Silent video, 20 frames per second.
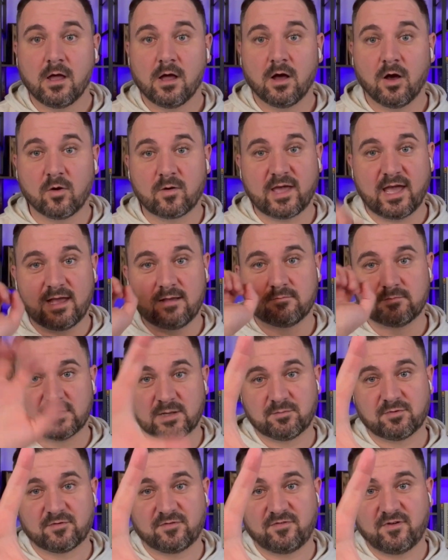Okay,
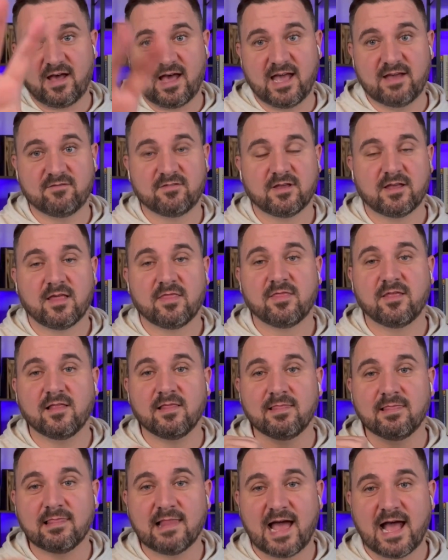number 5, the
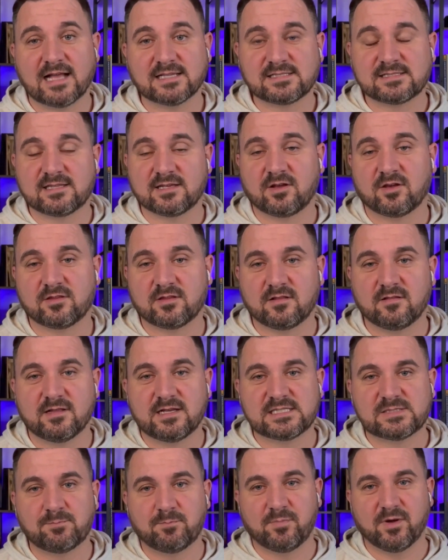last thing on the
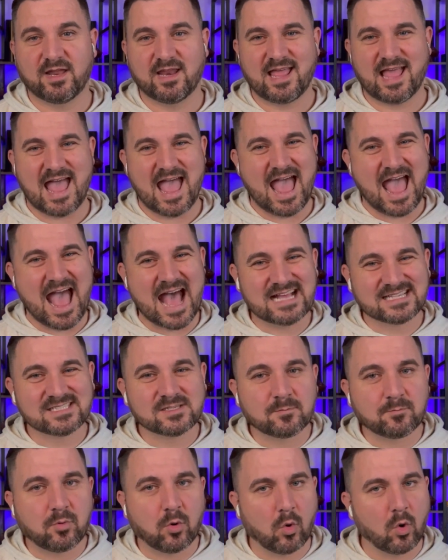list, but as
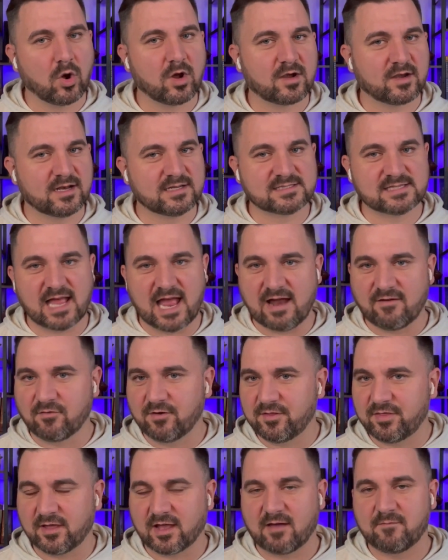important as
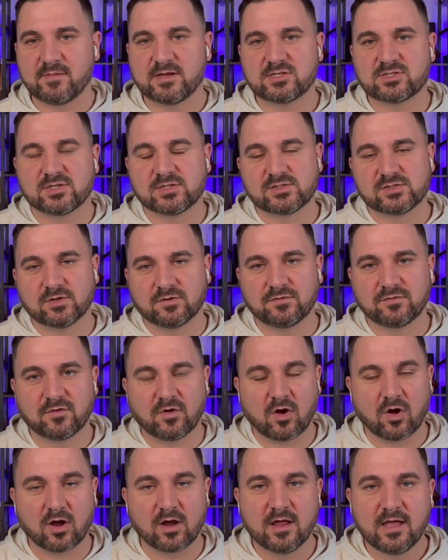everything I've mentioned so
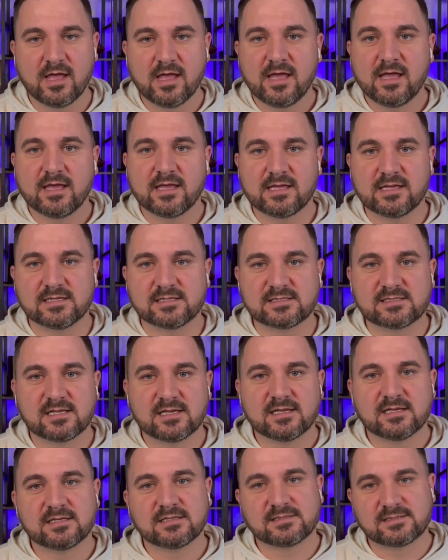far, is
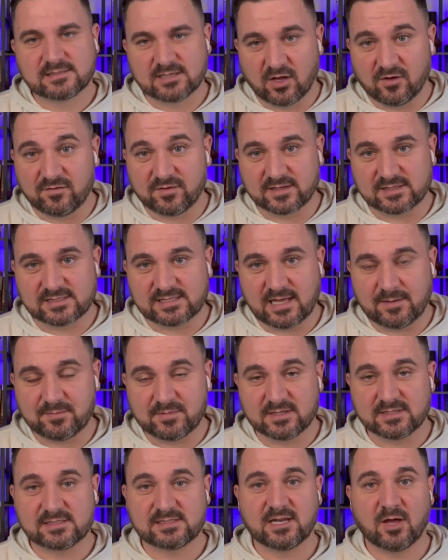
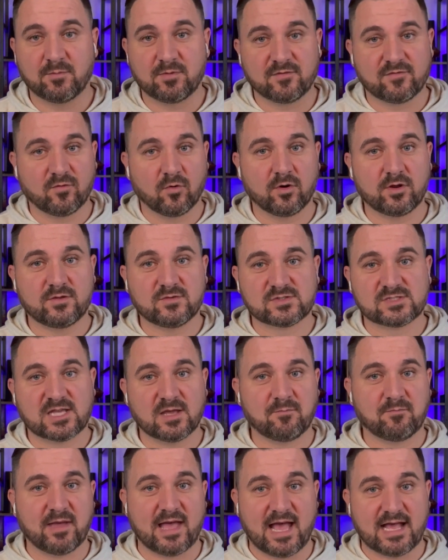self-acceptance. Now, before you
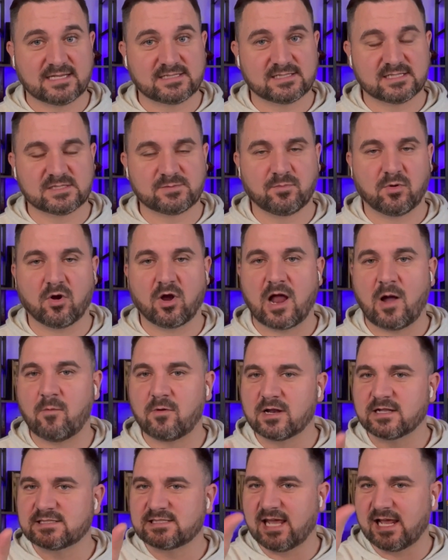skip past this part, I
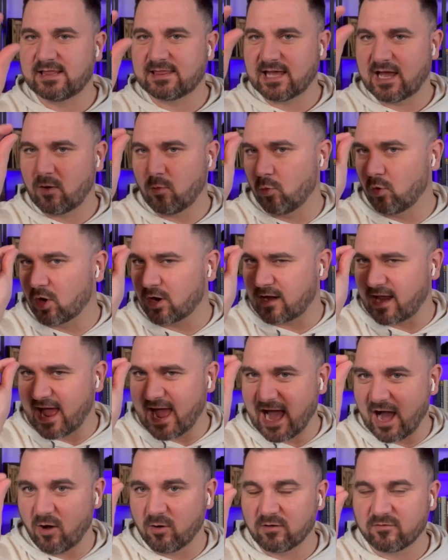want to take that word
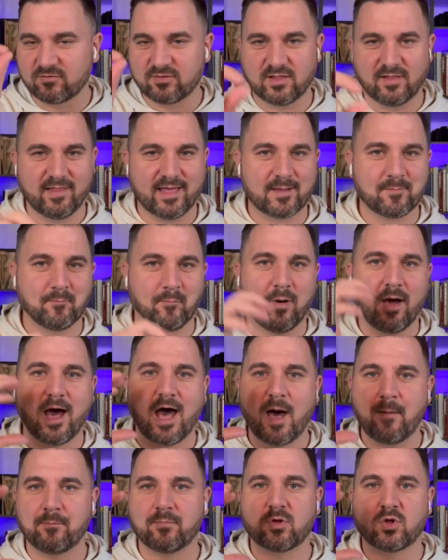out of the
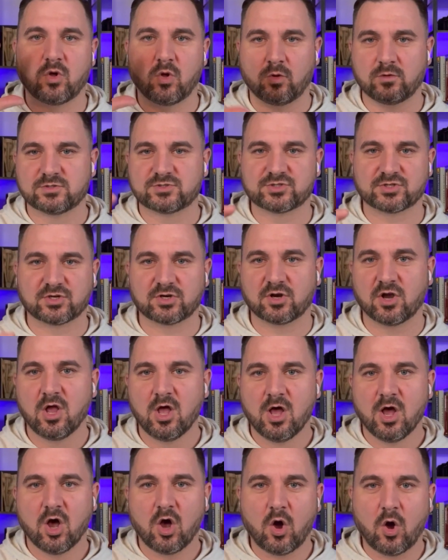pop culture
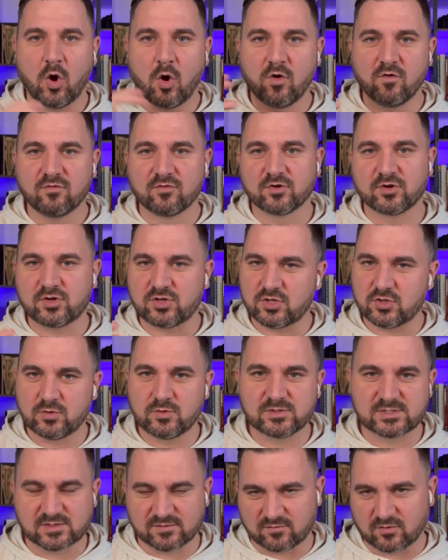
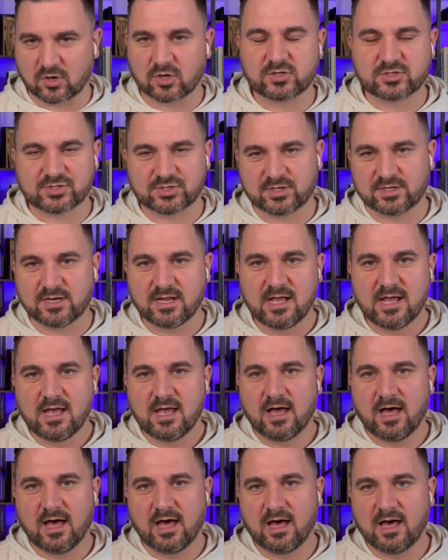overused version
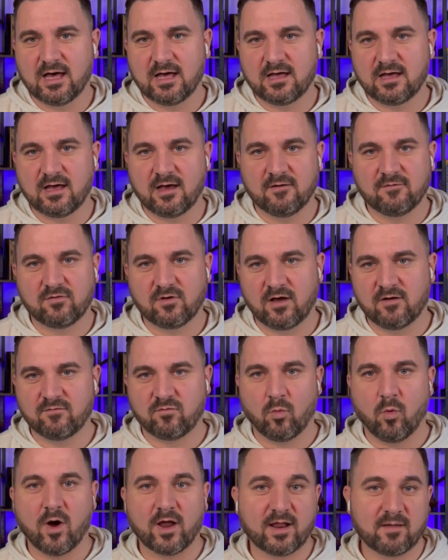of
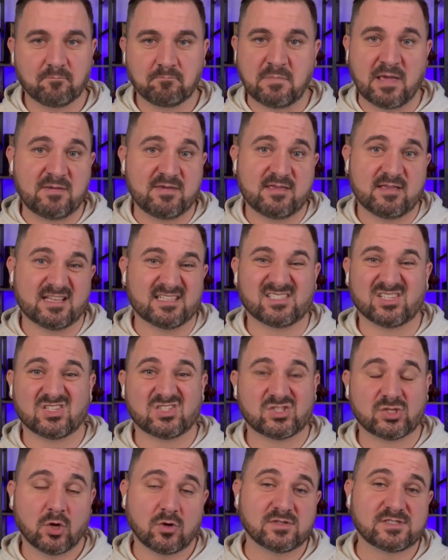what it maybe is
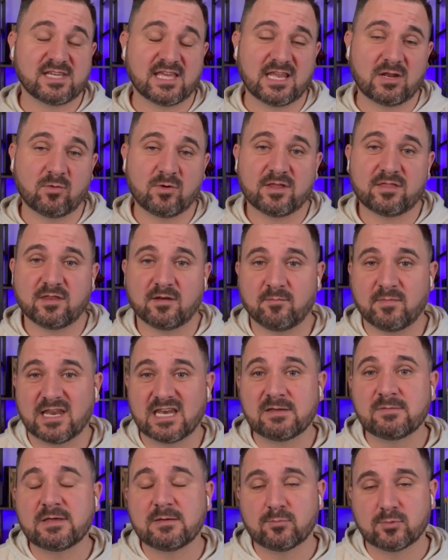associated with in
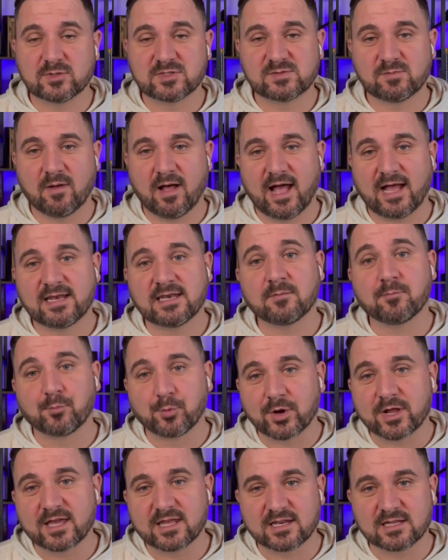many people's mind and
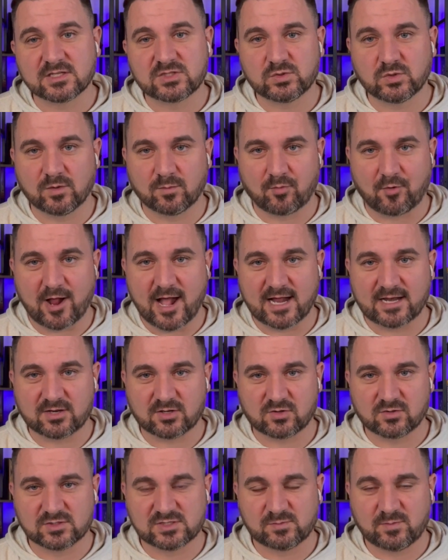bring it into a
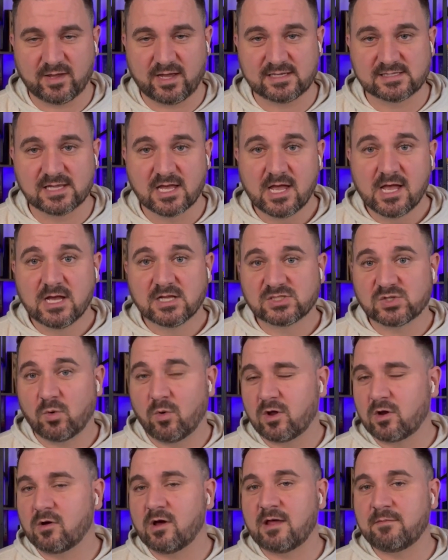practical space. So
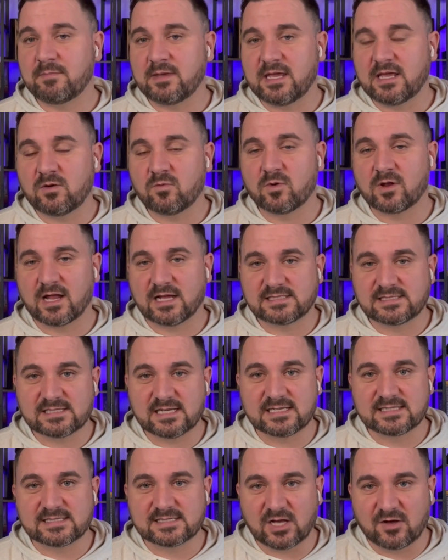what do I mean when I say
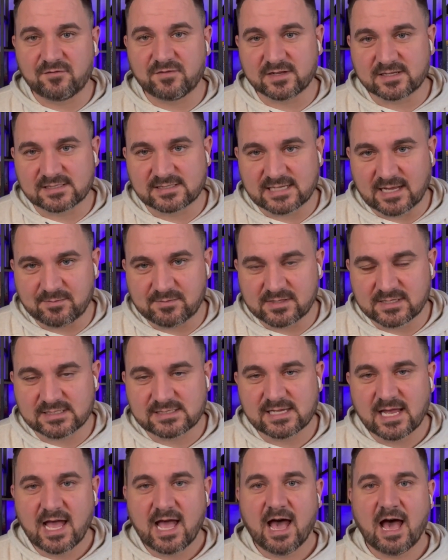self-acceptance?
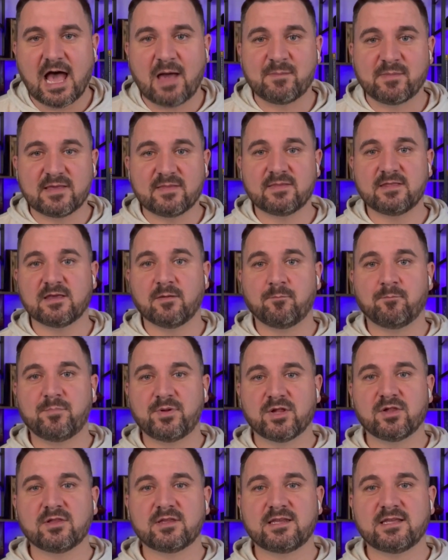I mean the
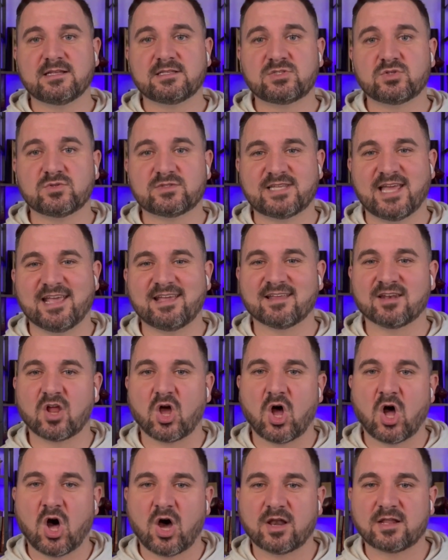ability to take an
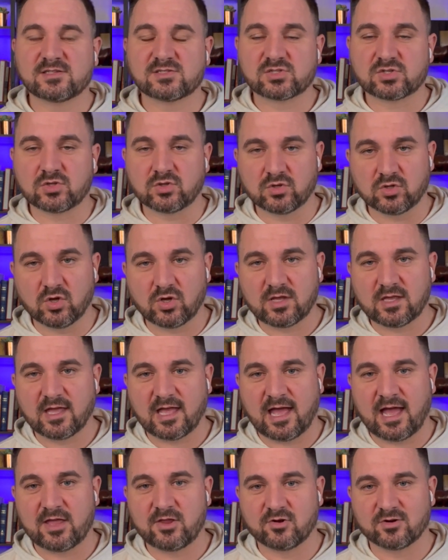honest look
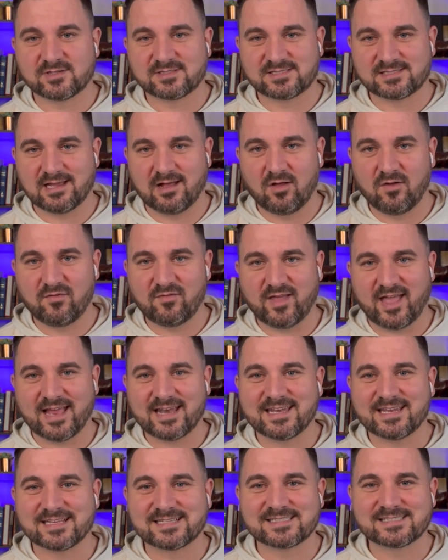at yourself
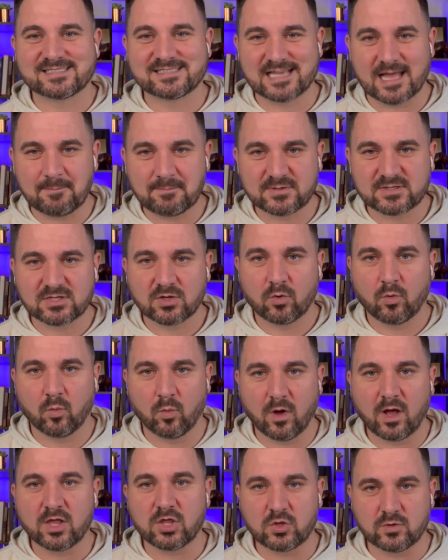and accept
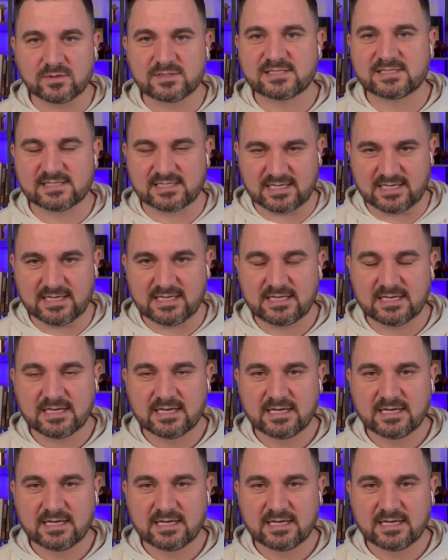what you see